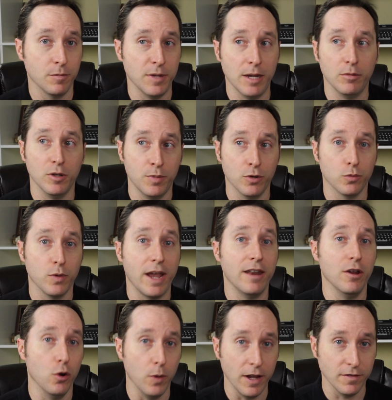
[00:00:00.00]
to be able to put
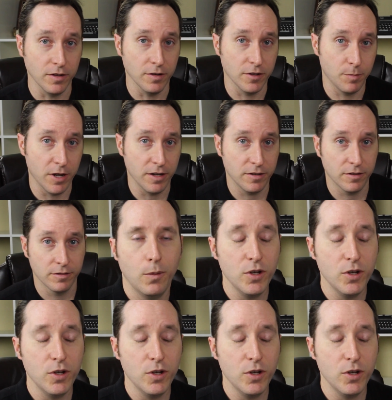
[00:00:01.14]
radio waves into space.